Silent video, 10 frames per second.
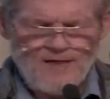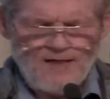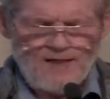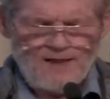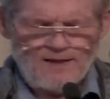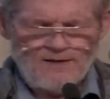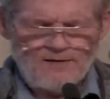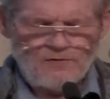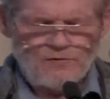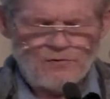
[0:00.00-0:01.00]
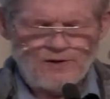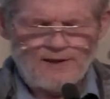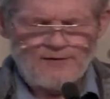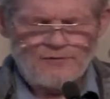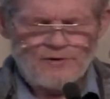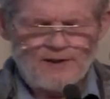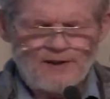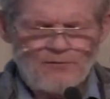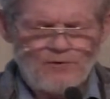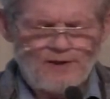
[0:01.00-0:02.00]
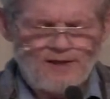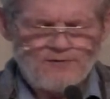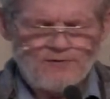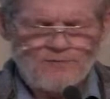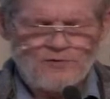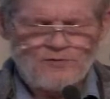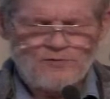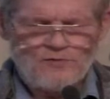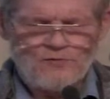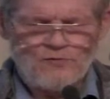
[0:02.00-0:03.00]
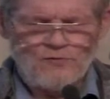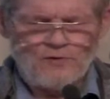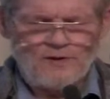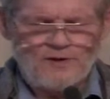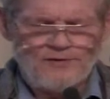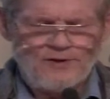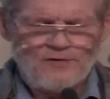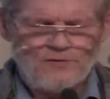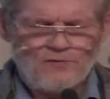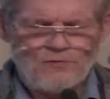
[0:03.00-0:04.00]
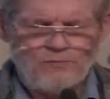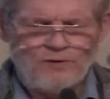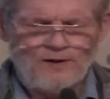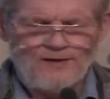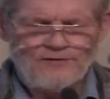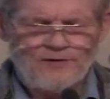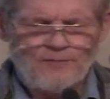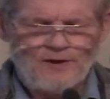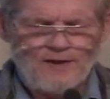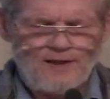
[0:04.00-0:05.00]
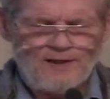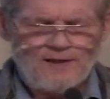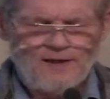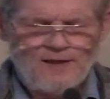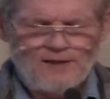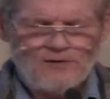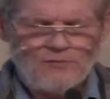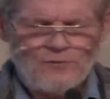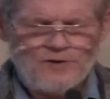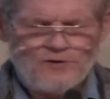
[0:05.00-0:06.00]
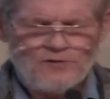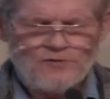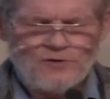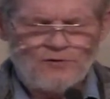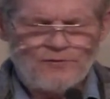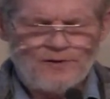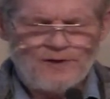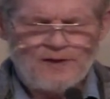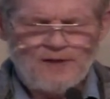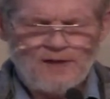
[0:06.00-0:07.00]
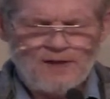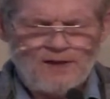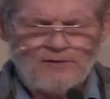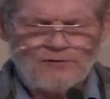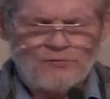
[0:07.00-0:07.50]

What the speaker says: They do a lot of training. We ask them just to continue to bless them in that, to reach children, school